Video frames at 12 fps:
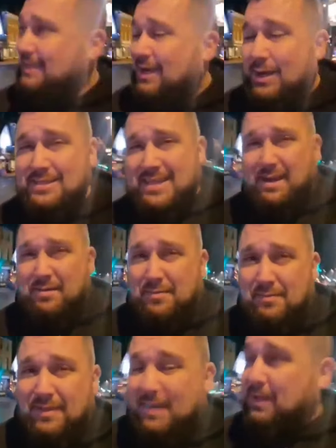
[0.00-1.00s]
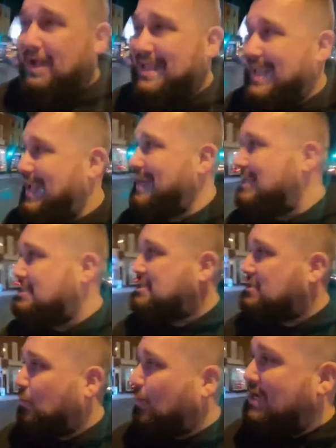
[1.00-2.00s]
Honestly, I'm like a kid in a
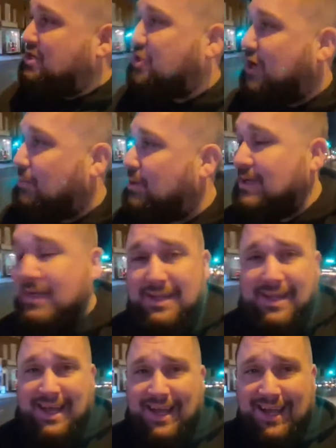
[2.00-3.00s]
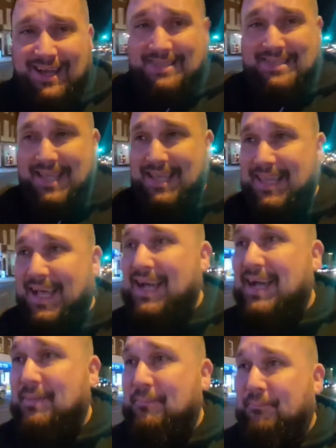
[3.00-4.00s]
sweet shop at seeing
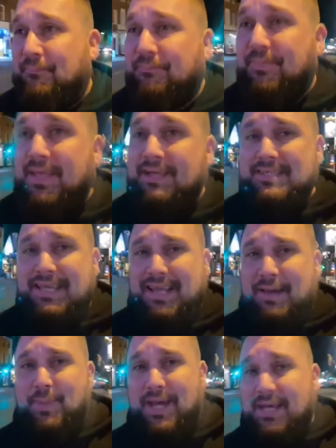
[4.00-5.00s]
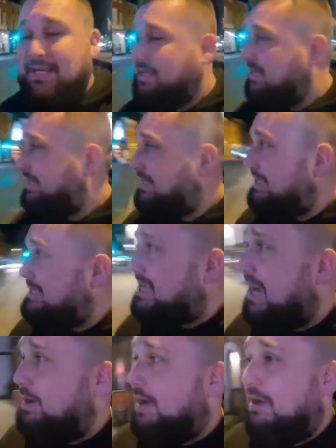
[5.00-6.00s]
that bear.
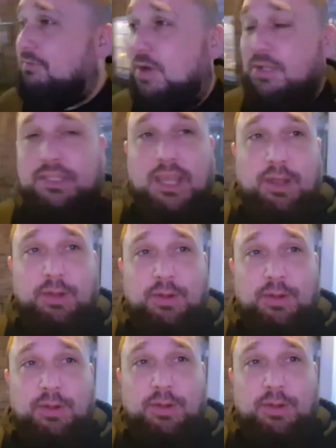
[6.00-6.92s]
So I've got two